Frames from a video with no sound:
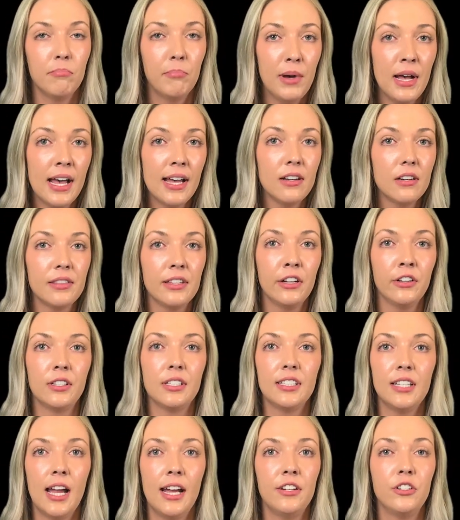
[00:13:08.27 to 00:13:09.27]
but they're
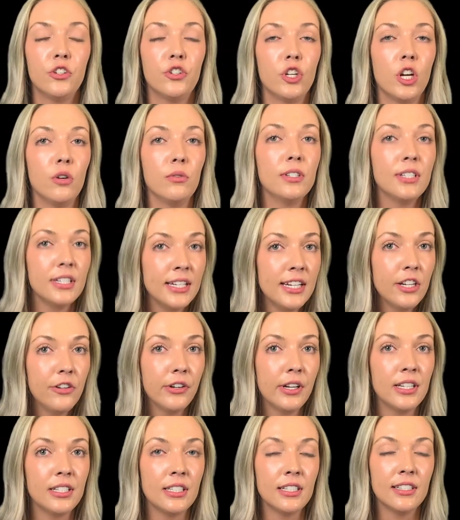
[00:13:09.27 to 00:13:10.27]
designed to show
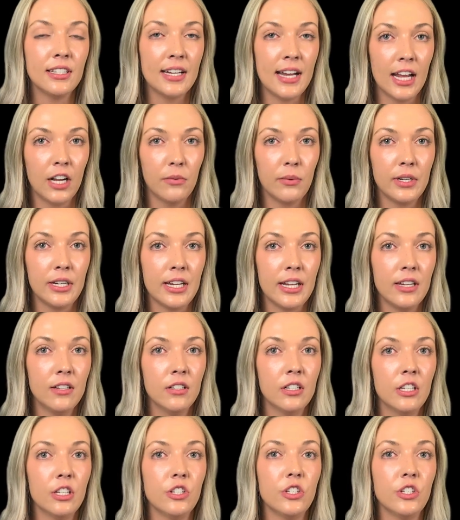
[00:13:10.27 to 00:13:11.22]
decreases in equity,